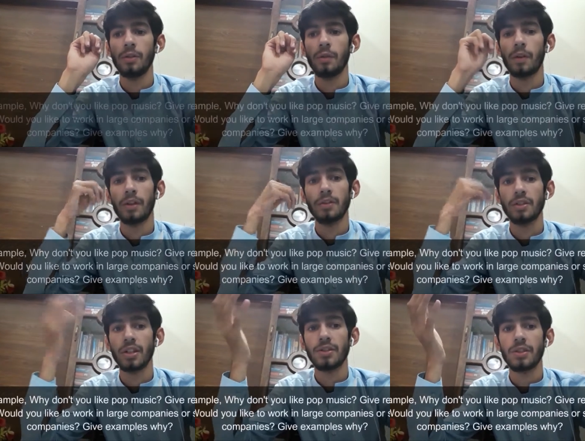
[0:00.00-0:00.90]
you for a
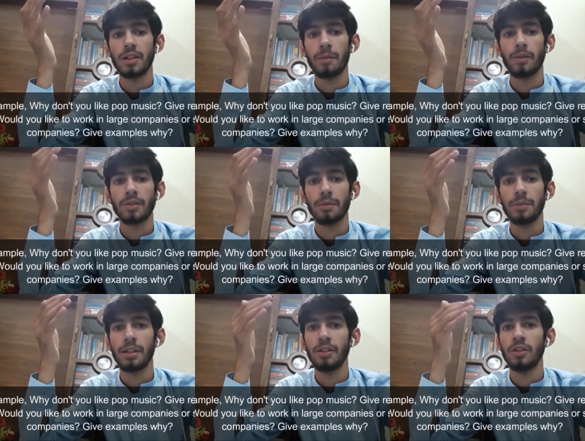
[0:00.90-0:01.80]
suggestion about
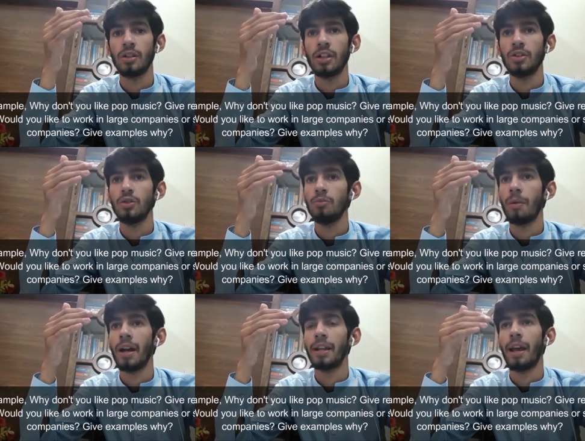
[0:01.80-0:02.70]
something that you
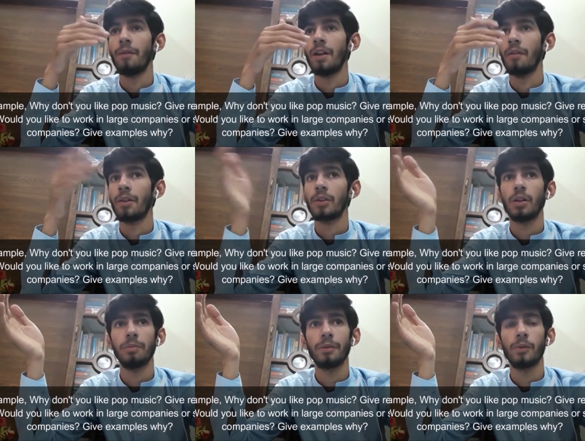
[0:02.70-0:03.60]
might have never
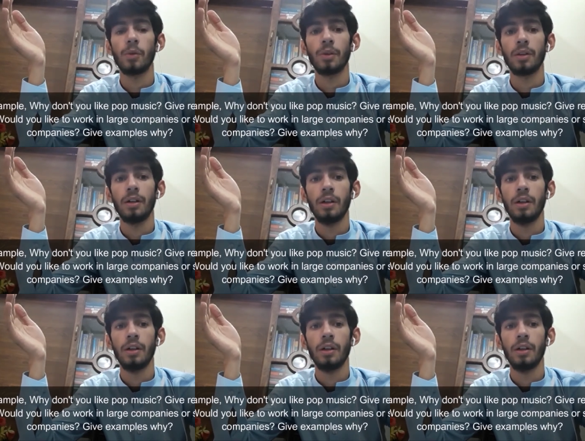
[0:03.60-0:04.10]
thought before